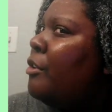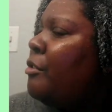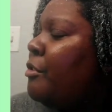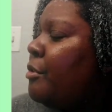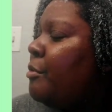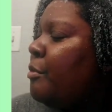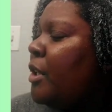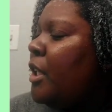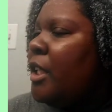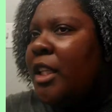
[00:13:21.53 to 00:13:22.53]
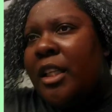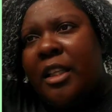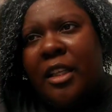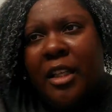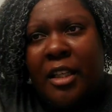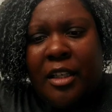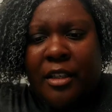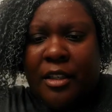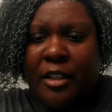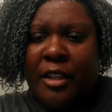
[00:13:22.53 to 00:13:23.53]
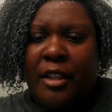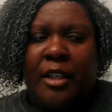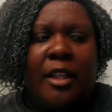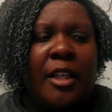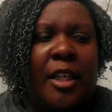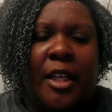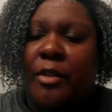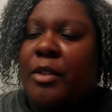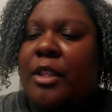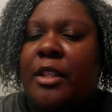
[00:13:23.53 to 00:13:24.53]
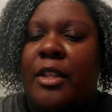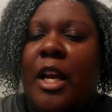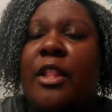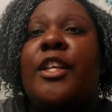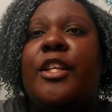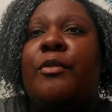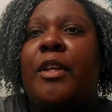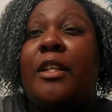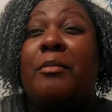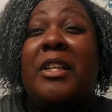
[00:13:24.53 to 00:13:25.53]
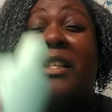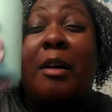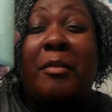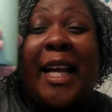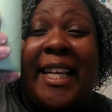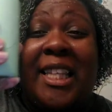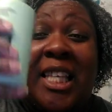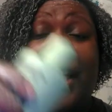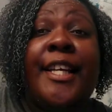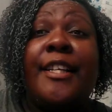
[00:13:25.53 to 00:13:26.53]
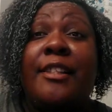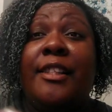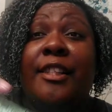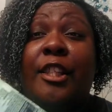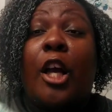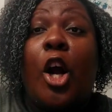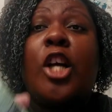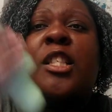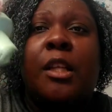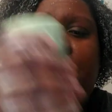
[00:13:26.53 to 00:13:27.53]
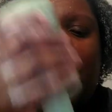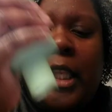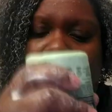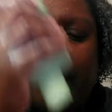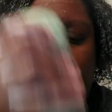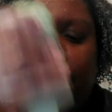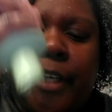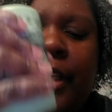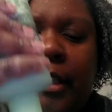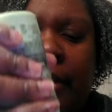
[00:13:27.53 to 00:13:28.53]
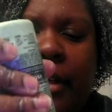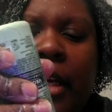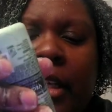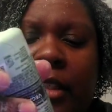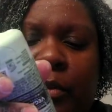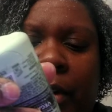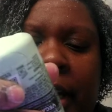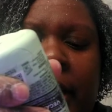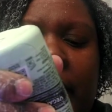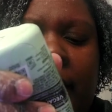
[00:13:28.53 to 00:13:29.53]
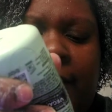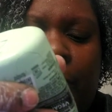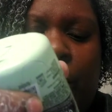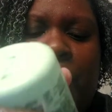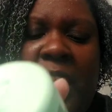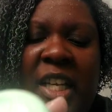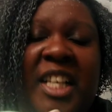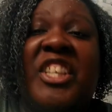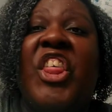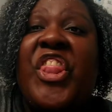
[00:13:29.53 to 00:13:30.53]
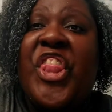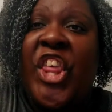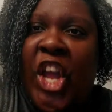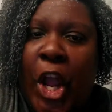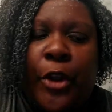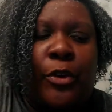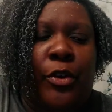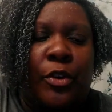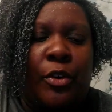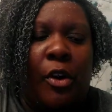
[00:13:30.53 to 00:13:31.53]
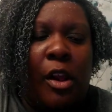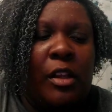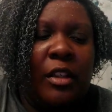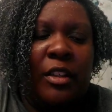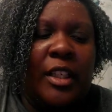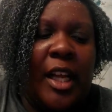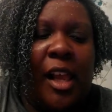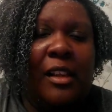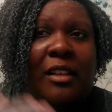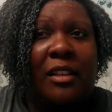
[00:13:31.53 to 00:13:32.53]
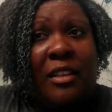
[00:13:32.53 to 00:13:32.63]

3 ounces, then you need to be something like this or something like Redken, because Redken's formula is thick. That